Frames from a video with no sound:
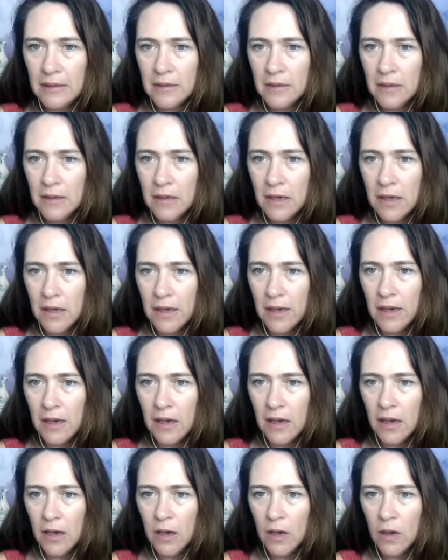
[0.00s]

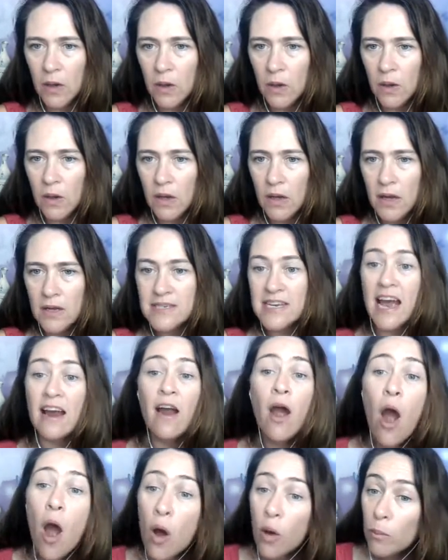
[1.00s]
Now, Tarot.
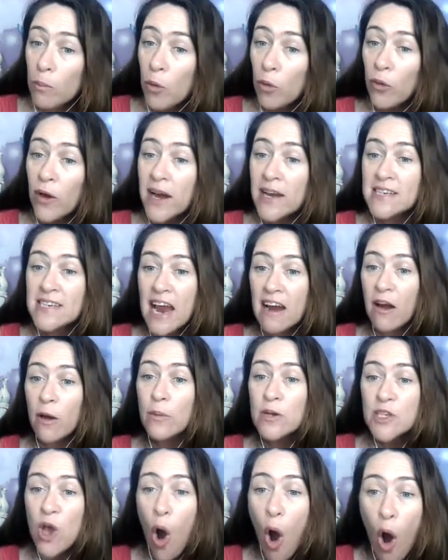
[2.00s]
Oh, Maureen, tarot
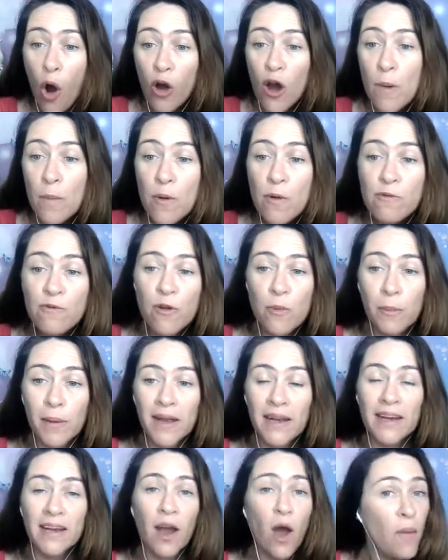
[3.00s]
is horrible for
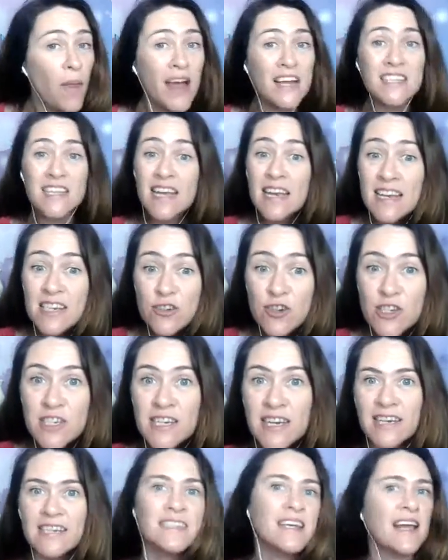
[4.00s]
me. Oh, that's
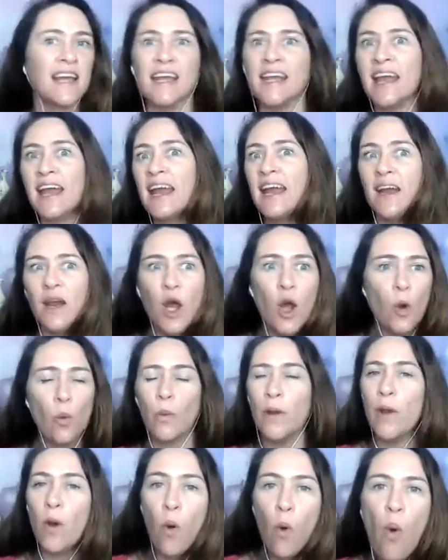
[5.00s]
interesting. See, again,
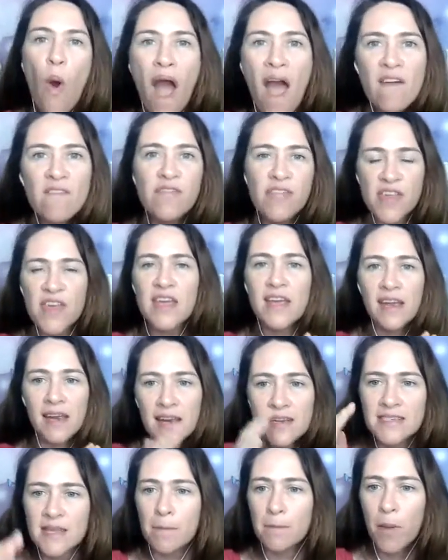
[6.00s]
we all have
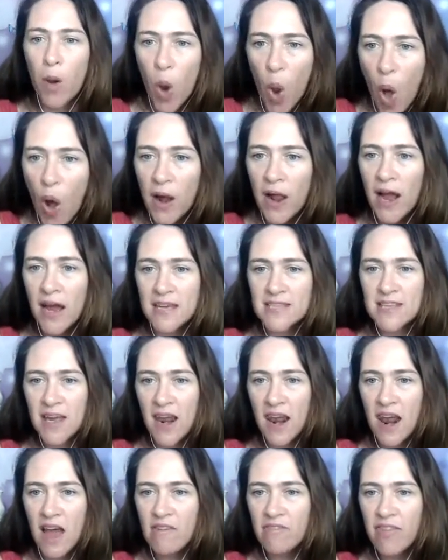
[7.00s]
things that block us. I
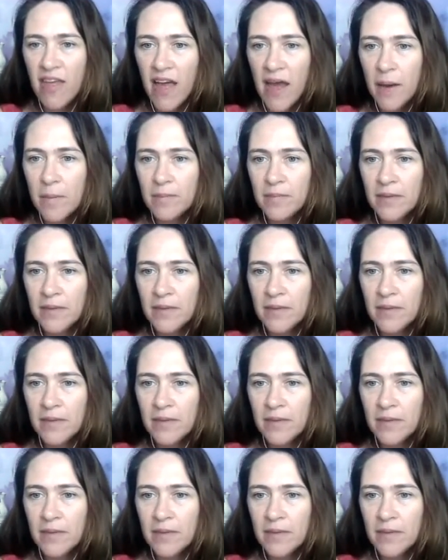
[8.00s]
love that.